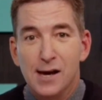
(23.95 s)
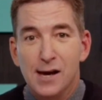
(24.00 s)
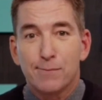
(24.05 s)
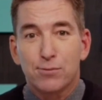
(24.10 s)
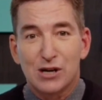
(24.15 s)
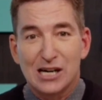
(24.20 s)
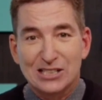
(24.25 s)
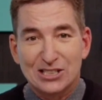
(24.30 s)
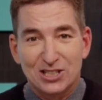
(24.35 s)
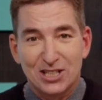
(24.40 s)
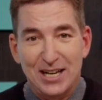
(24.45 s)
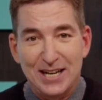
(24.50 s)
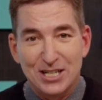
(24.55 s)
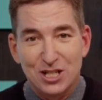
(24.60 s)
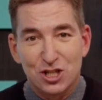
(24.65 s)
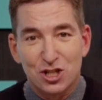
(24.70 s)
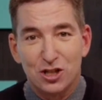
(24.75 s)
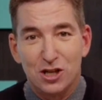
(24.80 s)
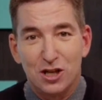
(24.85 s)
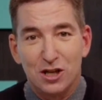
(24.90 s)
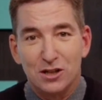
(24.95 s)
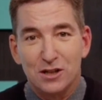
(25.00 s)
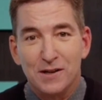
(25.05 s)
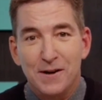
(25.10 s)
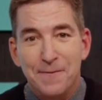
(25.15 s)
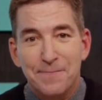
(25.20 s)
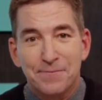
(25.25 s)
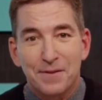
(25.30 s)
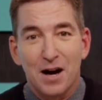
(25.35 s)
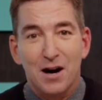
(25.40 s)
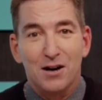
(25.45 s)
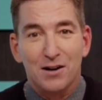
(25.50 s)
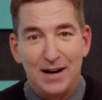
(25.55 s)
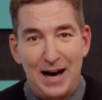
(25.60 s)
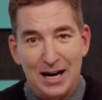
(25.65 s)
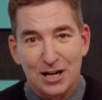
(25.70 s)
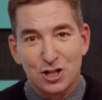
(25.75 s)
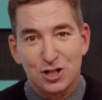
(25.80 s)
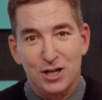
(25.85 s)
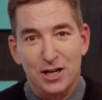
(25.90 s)
presidential
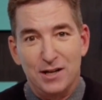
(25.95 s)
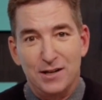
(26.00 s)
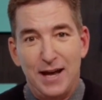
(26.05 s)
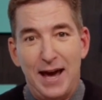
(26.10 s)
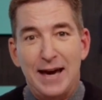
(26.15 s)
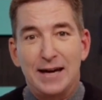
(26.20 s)
election.